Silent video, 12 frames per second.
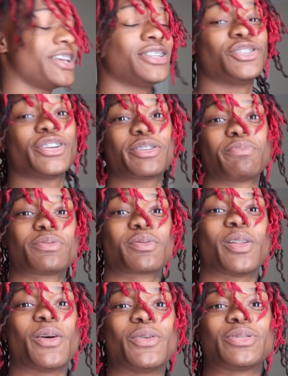get dressed, put some
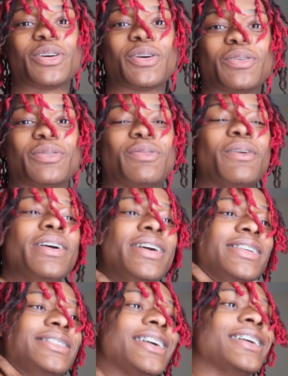clothes on,
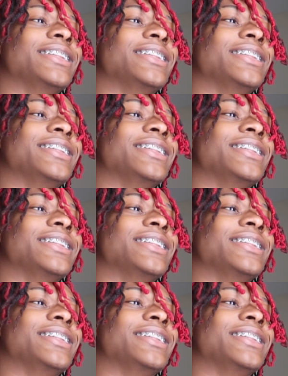take